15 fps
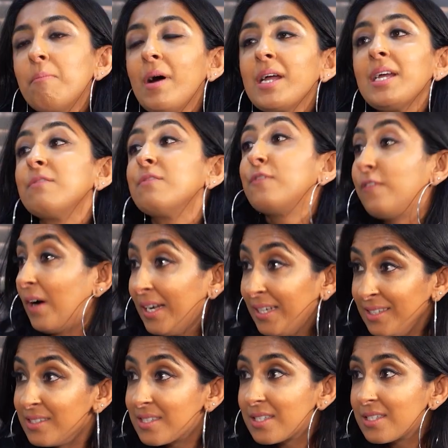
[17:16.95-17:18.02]
My
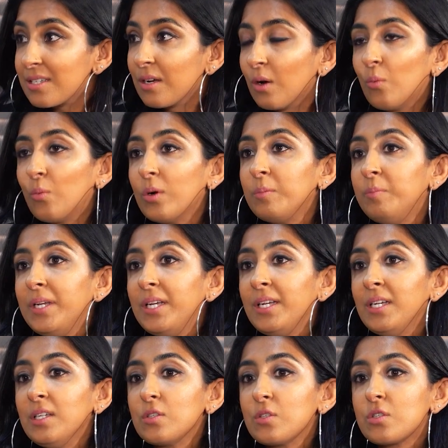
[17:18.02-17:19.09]
advice would
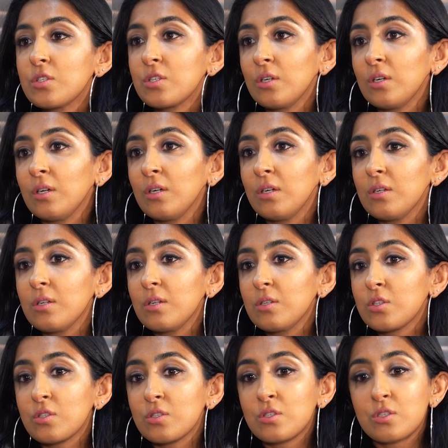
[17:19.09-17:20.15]
be to
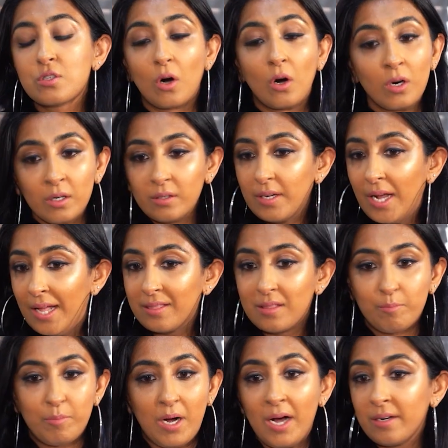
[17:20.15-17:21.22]
start at
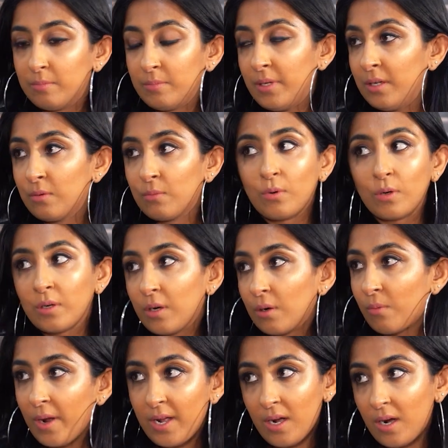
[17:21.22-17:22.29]
the bottom and work your
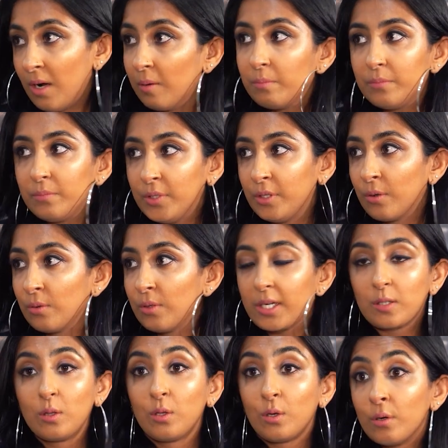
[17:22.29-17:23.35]
way up. You know,
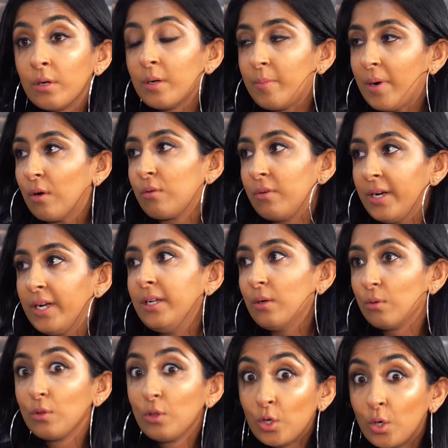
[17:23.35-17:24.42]
like learn about
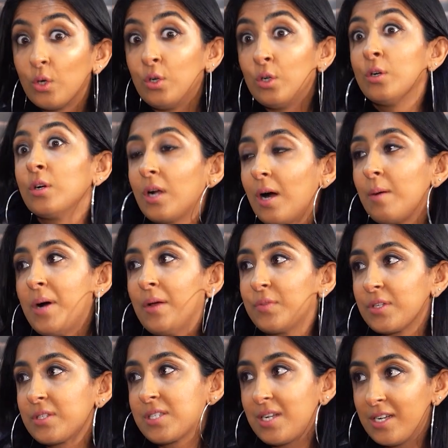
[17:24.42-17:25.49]
radio, learn about
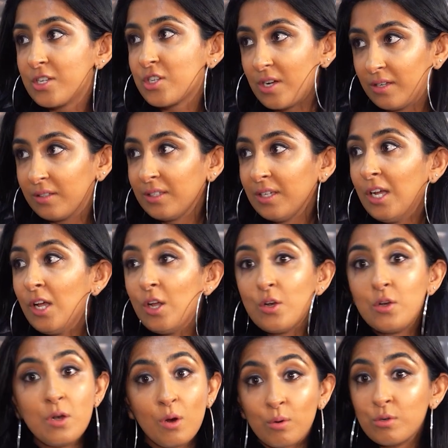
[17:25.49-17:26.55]
the station.
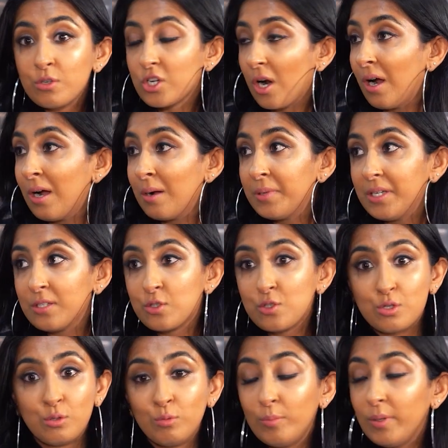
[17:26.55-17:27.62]
No job is
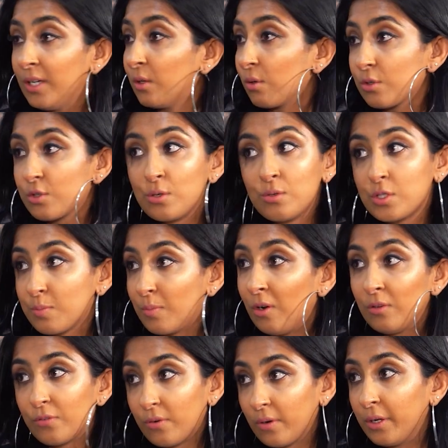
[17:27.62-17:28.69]
too big or too
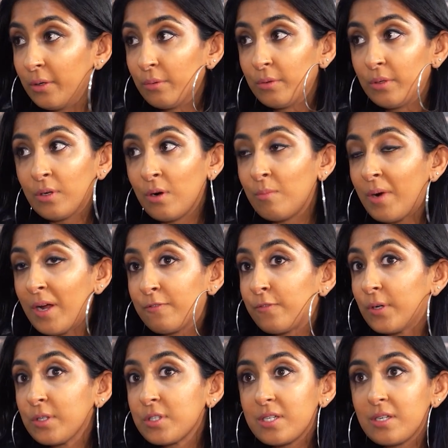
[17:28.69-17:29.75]
small for you. You know, my
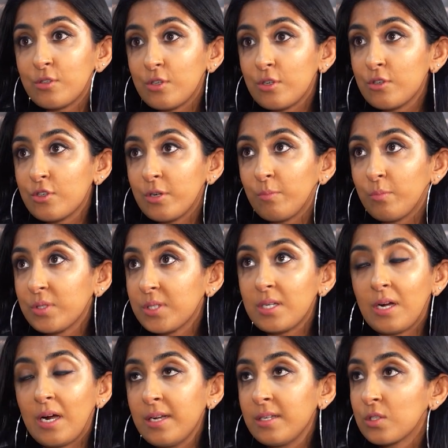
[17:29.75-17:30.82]
first internship was in
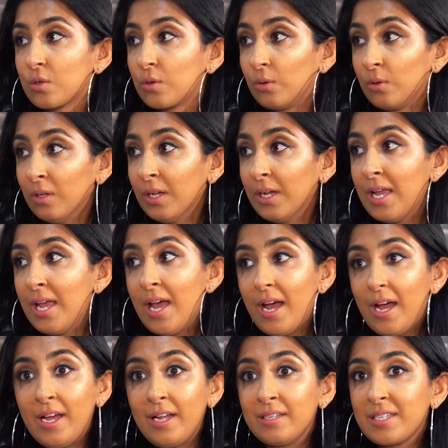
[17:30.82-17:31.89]
high school.
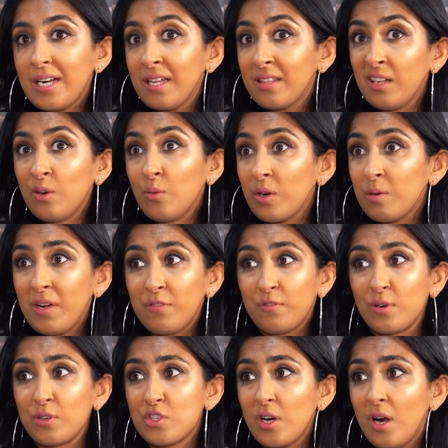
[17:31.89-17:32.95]
And I think one of my
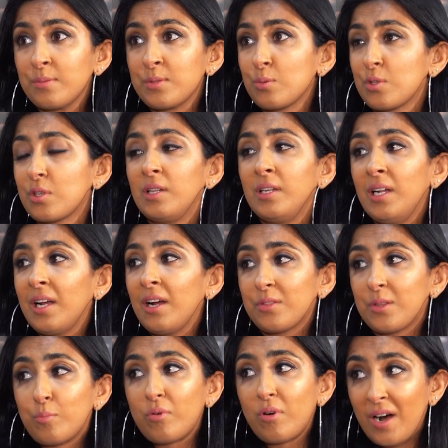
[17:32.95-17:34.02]
first jobs was cleaning out
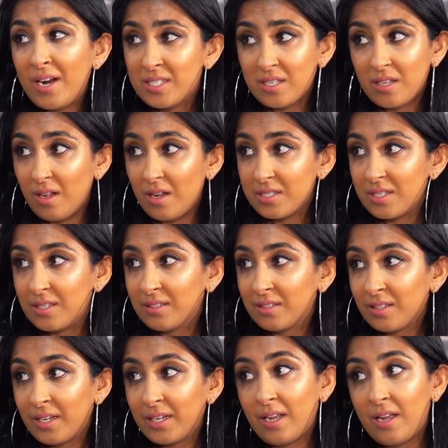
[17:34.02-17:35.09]
the prize closet.
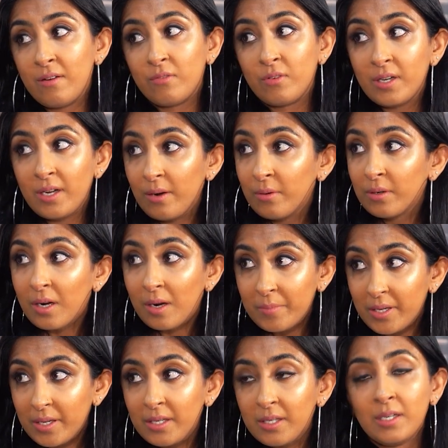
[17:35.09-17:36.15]
Like every day I would come
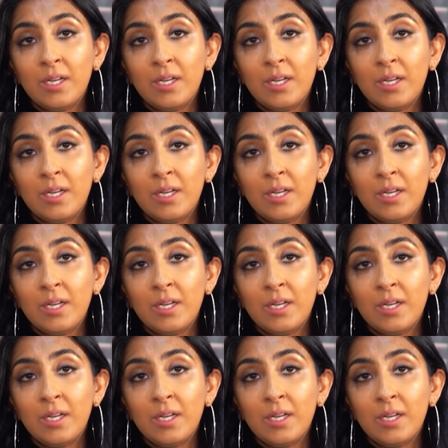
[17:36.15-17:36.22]
in.